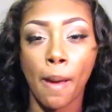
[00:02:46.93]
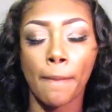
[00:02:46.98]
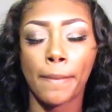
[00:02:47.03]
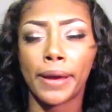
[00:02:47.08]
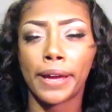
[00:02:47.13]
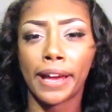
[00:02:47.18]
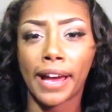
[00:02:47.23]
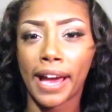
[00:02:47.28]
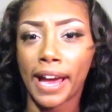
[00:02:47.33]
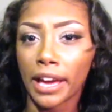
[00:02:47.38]

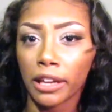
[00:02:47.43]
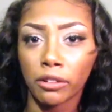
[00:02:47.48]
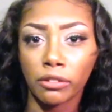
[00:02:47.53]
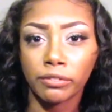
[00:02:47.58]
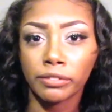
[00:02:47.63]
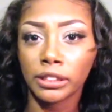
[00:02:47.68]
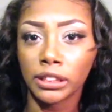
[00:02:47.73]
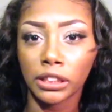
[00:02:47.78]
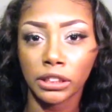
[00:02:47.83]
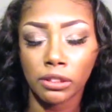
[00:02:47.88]
But I
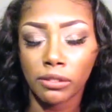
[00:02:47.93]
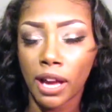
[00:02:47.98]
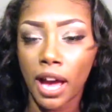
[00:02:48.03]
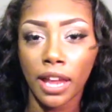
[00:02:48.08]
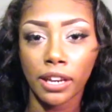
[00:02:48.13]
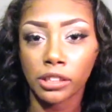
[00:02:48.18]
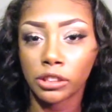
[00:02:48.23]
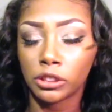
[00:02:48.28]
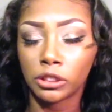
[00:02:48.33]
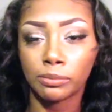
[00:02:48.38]
don't really know
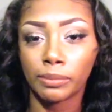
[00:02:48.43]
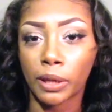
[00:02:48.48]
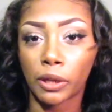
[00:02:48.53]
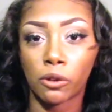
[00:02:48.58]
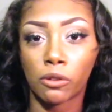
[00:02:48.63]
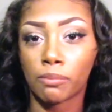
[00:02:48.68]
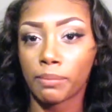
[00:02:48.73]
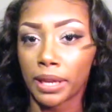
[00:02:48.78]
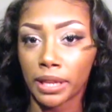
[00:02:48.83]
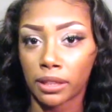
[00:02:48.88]
how to do my
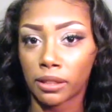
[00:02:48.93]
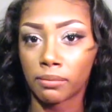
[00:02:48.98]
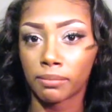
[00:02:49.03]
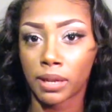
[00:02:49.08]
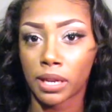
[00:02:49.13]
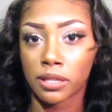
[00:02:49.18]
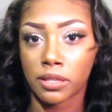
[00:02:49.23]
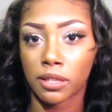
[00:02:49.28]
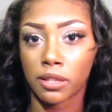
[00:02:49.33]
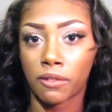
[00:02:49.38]
own makeup
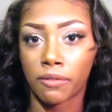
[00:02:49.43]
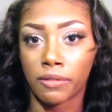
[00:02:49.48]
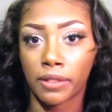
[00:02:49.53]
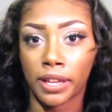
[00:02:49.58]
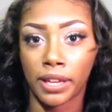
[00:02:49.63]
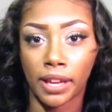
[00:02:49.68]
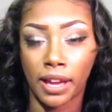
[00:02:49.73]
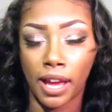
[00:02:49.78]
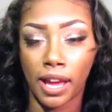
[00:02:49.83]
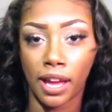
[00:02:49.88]
myself.
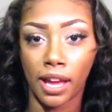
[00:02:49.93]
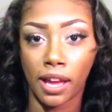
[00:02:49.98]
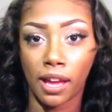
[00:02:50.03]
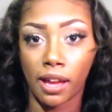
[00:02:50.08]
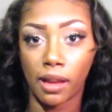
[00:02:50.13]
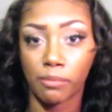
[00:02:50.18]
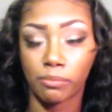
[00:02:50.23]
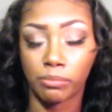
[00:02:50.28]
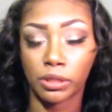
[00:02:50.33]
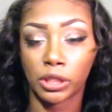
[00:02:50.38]
Like,
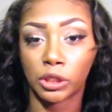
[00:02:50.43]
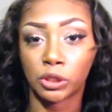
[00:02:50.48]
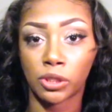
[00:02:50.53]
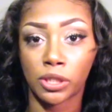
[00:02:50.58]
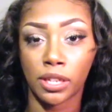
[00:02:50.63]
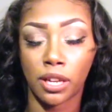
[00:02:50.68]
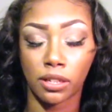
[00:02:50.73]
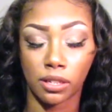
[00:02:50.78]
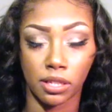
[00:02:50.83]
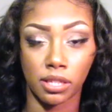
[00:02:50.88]
I'm pretty sure
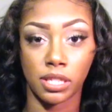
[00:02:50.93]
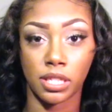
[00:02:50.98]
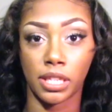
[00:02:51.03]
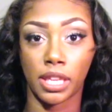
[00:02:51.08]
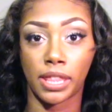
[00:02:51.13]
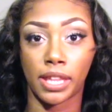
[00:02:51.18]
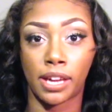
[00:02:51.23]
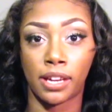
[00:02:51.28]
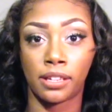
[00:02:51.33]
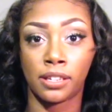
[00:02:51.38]
y'all can
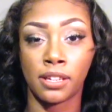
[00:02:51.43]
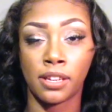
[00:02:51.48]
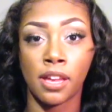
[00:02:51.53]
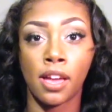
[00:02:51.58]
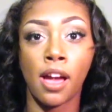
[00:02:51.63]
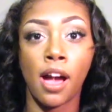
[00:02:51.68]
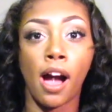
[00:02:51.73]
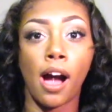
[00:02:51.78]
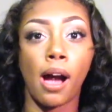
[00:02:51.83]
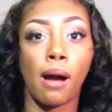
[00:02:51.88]
see that.
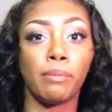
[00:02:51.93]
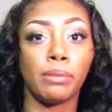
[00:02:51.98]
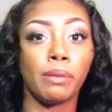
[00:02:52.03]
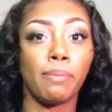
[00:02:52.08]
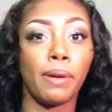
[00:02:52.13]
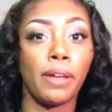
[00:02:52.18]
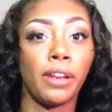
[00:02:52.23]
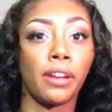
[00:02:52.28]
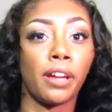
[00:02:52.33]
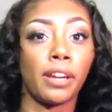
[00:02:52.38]

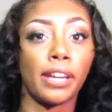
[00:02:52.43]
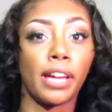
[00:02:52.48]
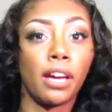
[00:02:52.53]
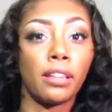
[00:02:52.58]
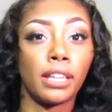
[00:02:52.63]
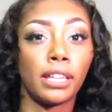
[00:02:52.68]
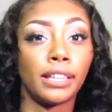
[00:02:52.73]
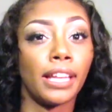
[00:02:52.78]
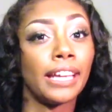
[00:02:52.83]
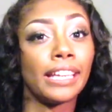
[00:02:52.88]
Depending on how
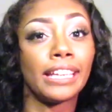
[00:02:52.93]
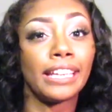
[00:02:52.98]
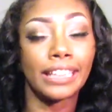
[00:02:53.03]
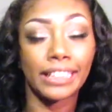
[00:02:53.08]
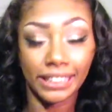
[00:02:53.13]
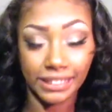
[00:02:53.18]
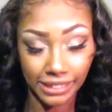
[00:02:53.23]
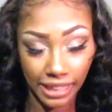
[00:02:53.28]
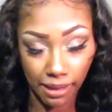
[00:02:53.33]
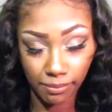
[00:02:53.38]
the
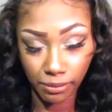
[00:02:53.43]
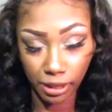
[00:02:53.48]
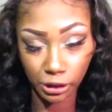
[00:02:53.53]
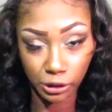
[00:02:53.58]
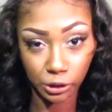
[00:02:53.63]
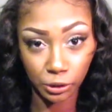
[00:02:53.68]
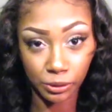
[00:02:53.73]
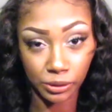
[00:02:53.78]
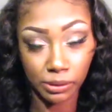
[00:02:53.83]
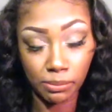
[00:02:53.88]
lighting is, I'm not
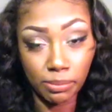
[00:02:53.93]
sure.